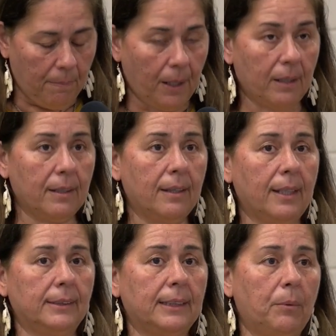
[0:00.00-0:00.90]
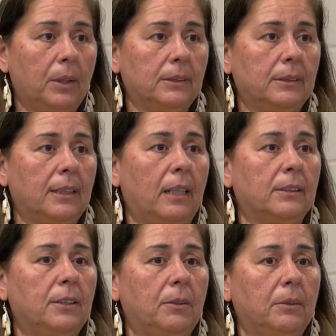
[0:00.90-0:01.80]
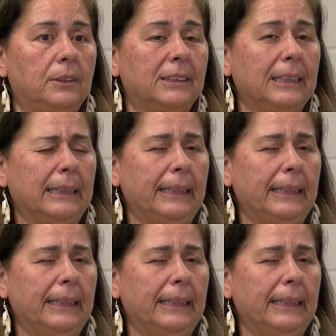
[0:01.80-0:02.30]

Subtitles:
Part of the things I want to talk to you just a